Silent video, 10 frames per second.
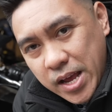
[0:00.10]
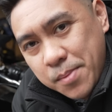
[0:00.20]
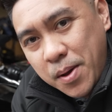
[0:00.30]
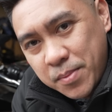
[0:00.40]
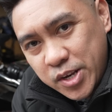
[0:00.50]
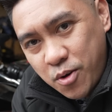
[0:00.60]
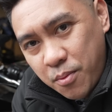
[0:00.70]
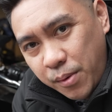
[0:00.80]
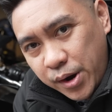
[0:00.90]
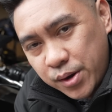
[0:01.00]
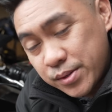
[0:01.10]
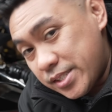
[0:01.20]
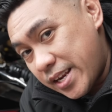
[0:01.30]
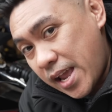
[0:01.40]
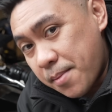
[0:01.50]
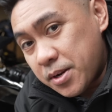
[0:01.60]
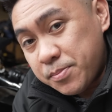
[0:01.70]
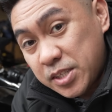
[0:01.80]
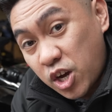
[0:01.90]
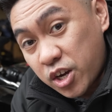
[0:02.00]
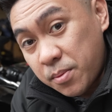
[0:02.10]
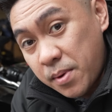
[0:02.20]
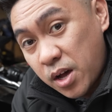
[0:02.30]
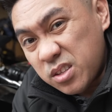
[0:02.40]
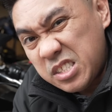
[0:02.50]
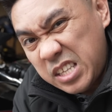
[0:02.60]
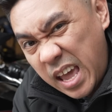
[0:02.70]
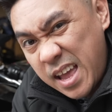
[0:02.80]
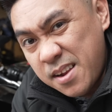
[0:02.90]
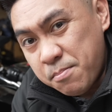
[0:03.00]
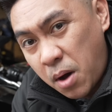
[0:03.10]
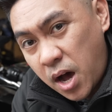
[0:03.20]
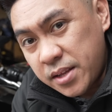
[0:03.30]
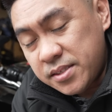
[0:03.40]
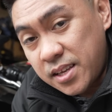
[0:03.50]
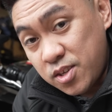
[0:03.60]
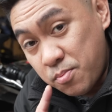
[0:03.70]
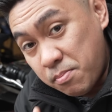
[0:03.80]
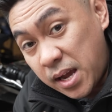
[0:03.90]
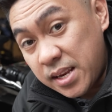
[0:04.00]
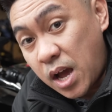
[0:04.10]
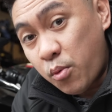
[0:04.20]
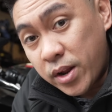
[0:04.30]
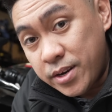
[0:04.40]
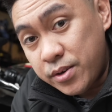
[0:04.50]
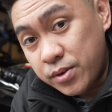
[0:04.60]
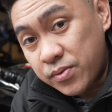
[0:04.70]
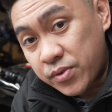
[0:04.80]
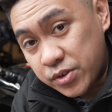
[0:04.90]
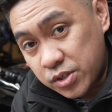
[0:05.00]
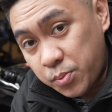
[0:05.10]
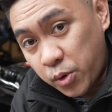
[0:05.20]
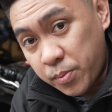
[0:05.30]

up, I'm Adobe and today I'm going to be talking about 10 mods that you might not want to do for your sport